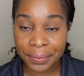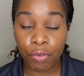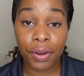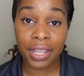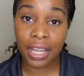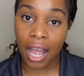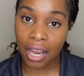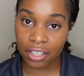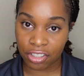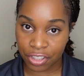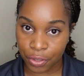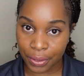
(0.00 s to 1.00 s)
for the college
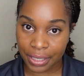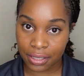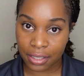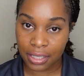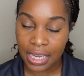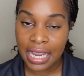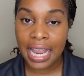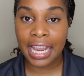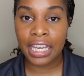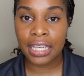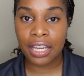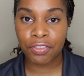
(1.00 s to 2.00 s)
students.
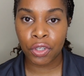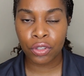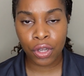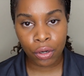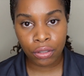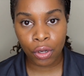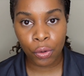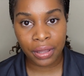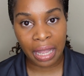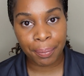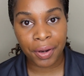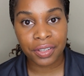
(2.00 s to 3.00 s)
And if you don't know who
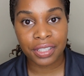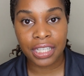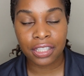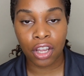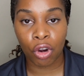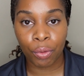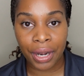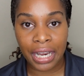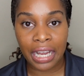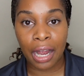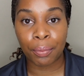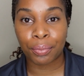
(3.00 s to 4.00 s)
that person is
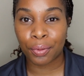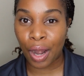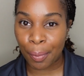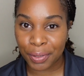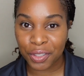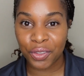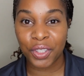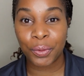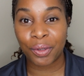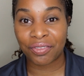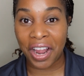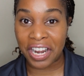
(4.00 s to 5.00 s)
already, I promise you
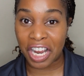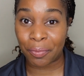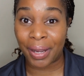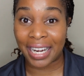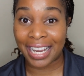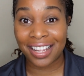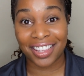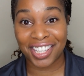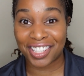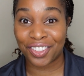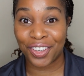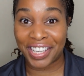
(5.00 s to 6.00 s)
will find out by the end of
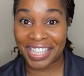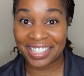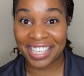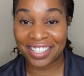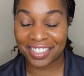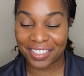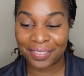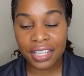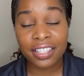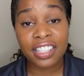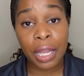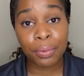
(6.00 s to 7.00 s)
this orientation. This
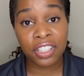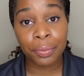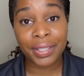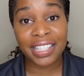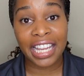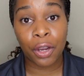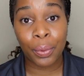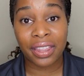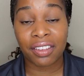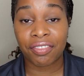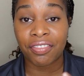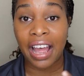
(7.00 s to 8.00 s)
step should be taken
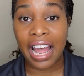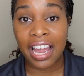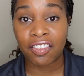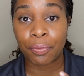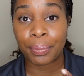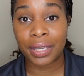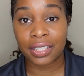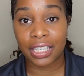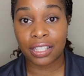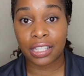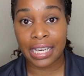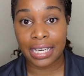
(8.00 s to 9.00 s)
within 5
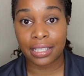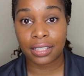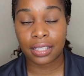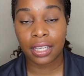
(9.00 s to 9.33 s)
business days